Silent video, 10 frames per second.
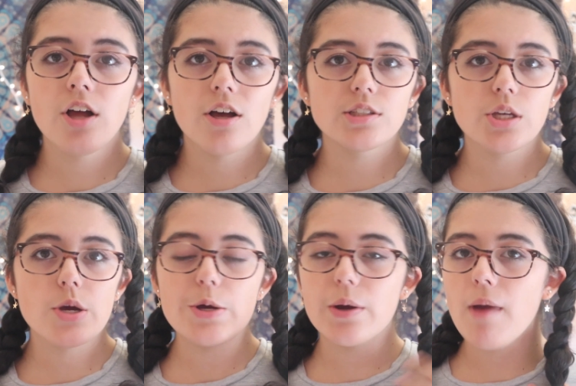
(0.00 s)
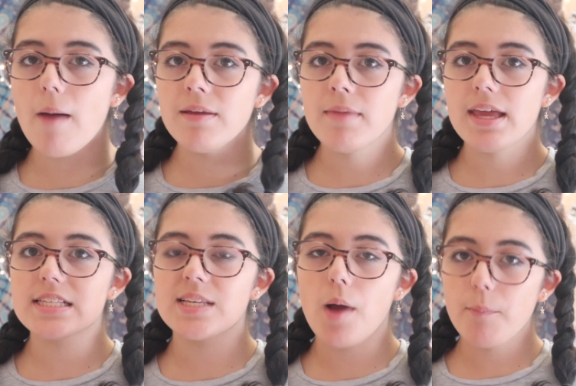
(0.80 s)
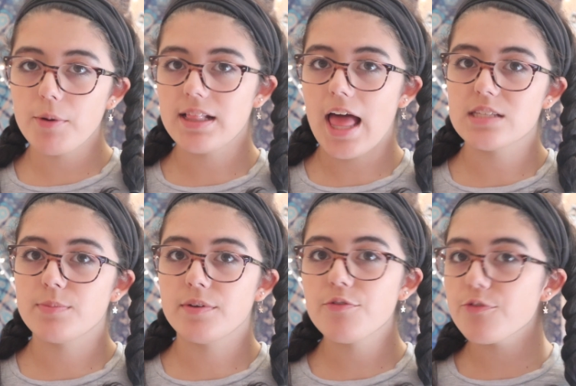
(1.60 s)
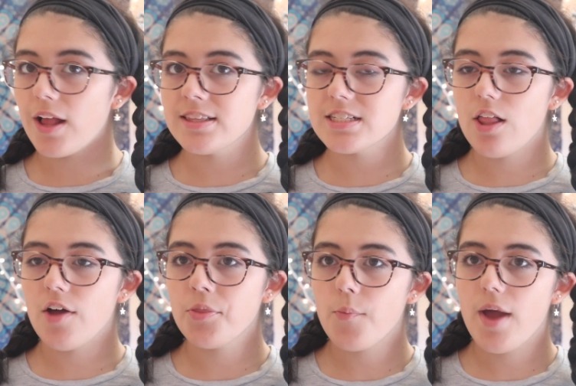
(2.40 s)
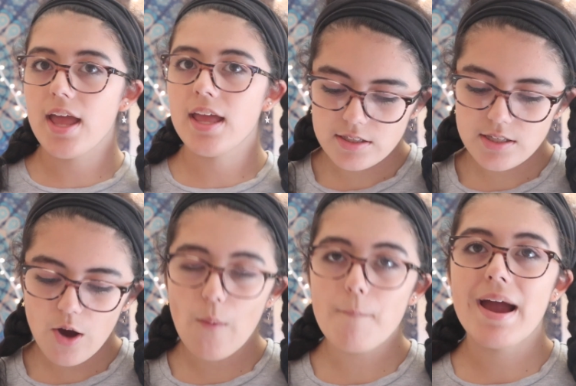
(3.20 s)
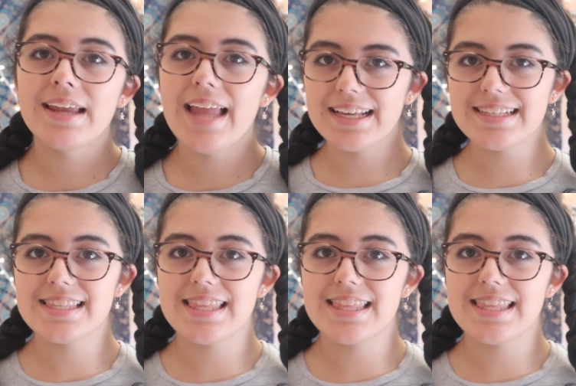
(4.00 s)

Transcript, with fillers: And also, you can probably make some upperclassmen friends along the way. So my next